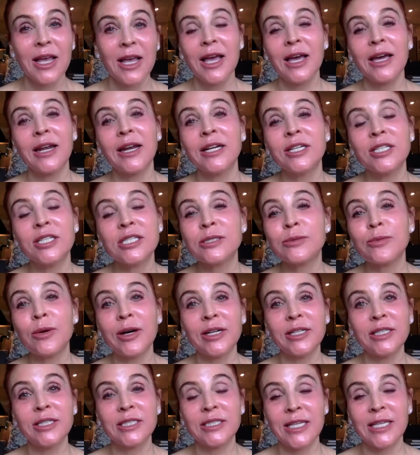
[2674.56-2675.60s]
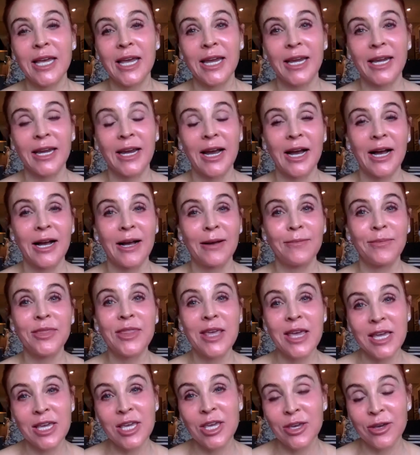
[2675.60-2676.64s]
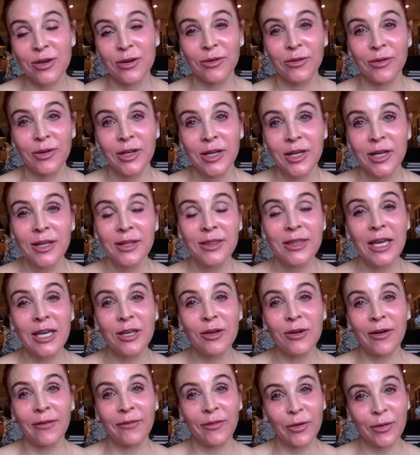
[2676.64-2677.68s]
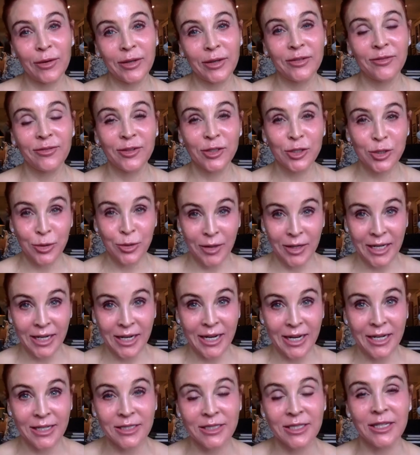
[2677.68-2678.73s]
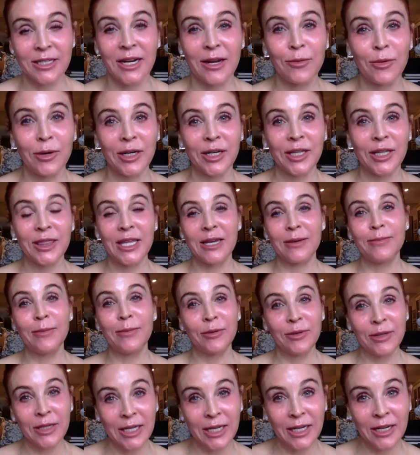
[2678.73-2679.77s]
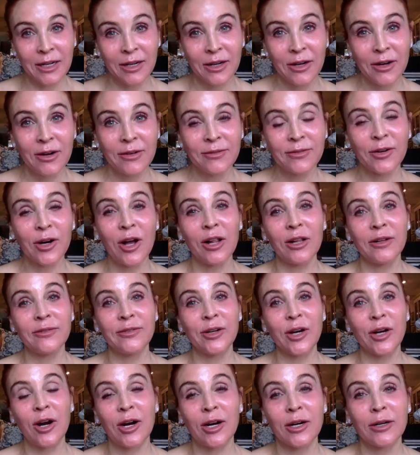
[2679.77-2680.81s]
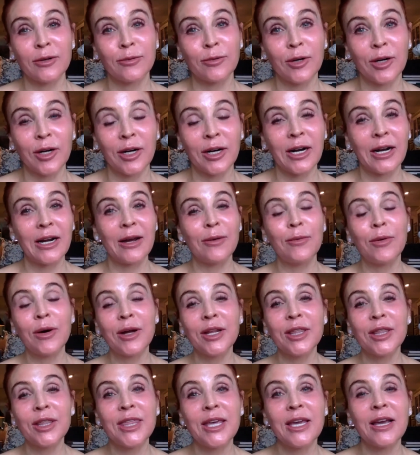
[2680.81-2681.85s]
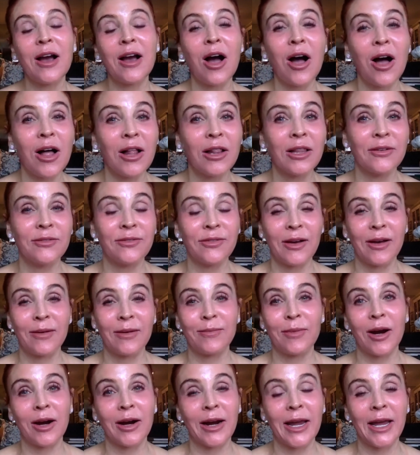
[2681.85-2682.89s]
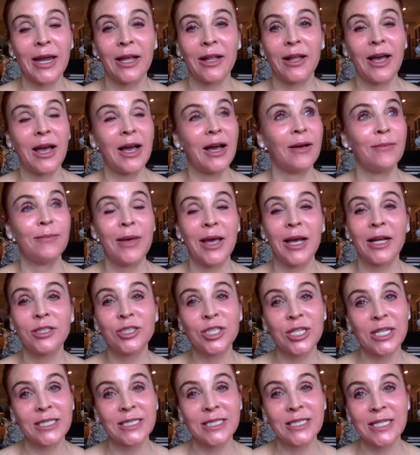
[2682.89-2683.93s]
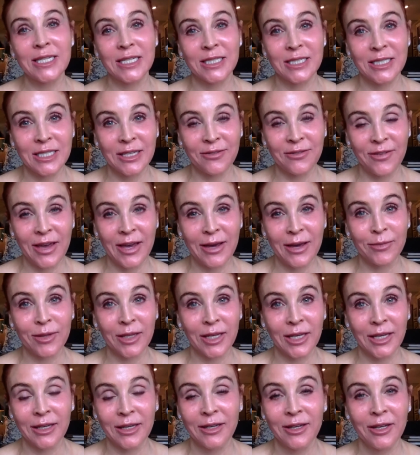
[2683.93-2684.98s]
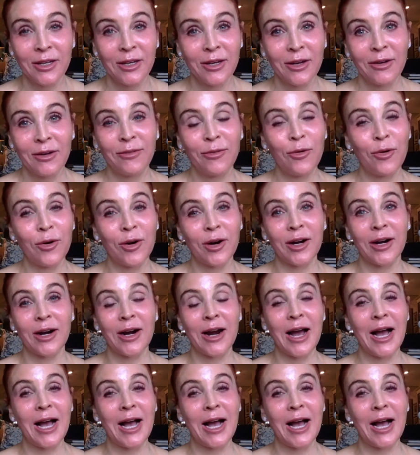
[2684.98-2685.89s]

And I just wanted to say thank you. Thank you, everyone, for joining us. And I want to thank Monique for all of your hard work. And I want to thank all of our LJCSC family for